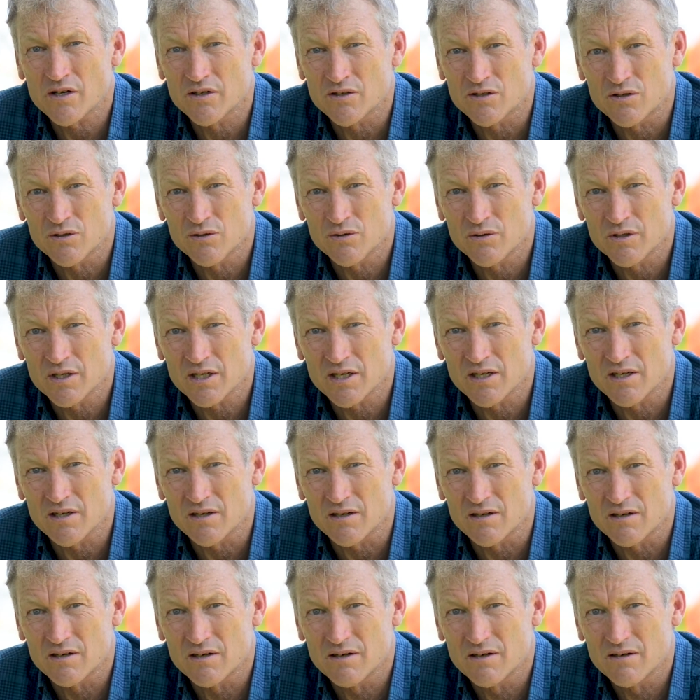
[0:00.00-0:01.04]
at doing it
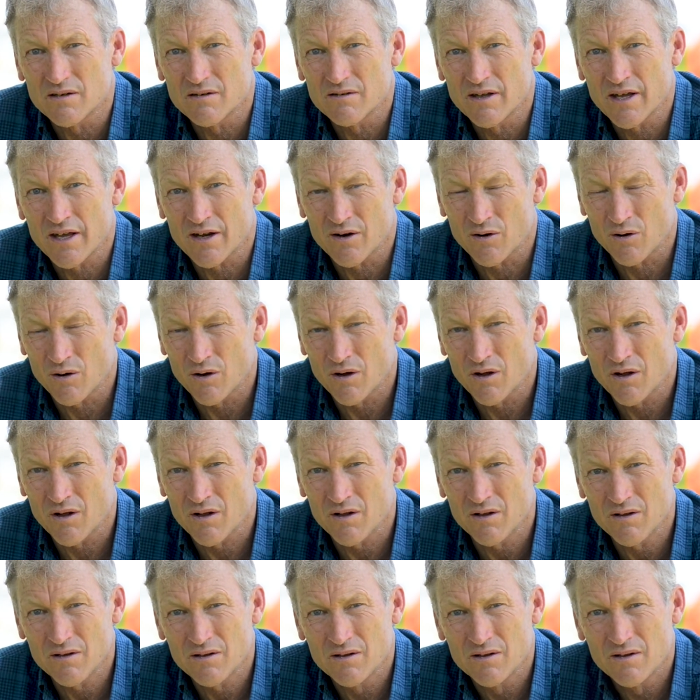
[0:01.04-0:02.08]
at
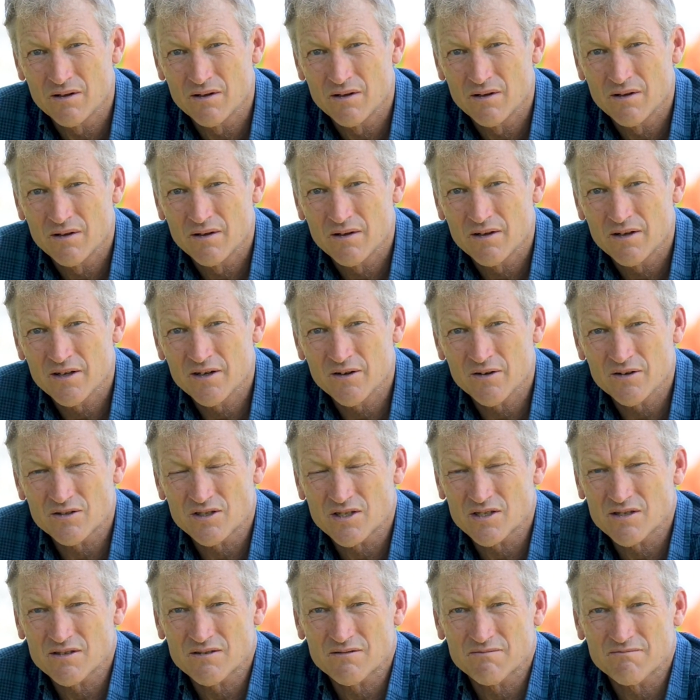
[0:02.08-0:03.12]
all. You know,
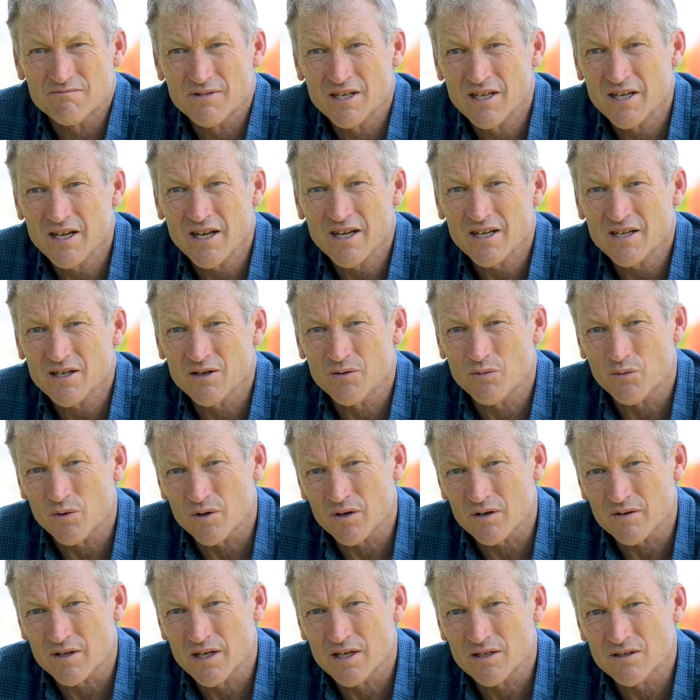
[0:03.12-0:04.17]
it ain't gonna
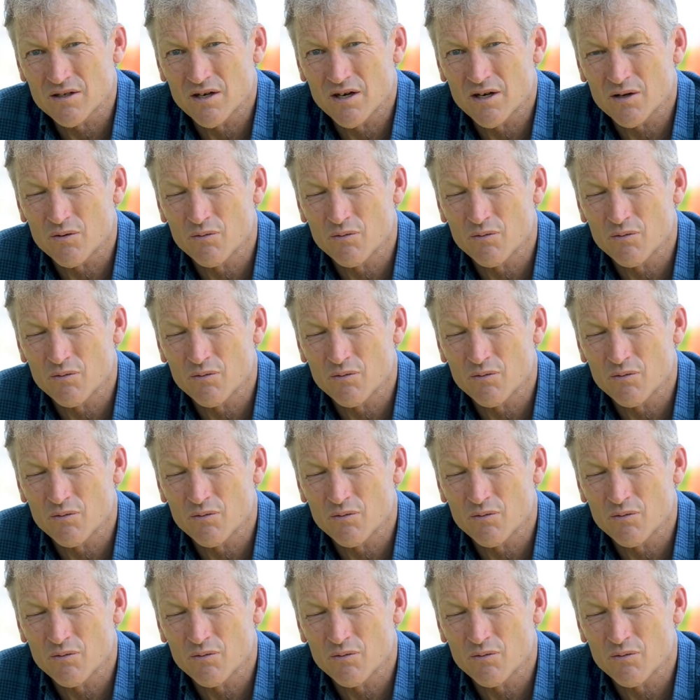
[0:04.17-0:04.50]
work. That dog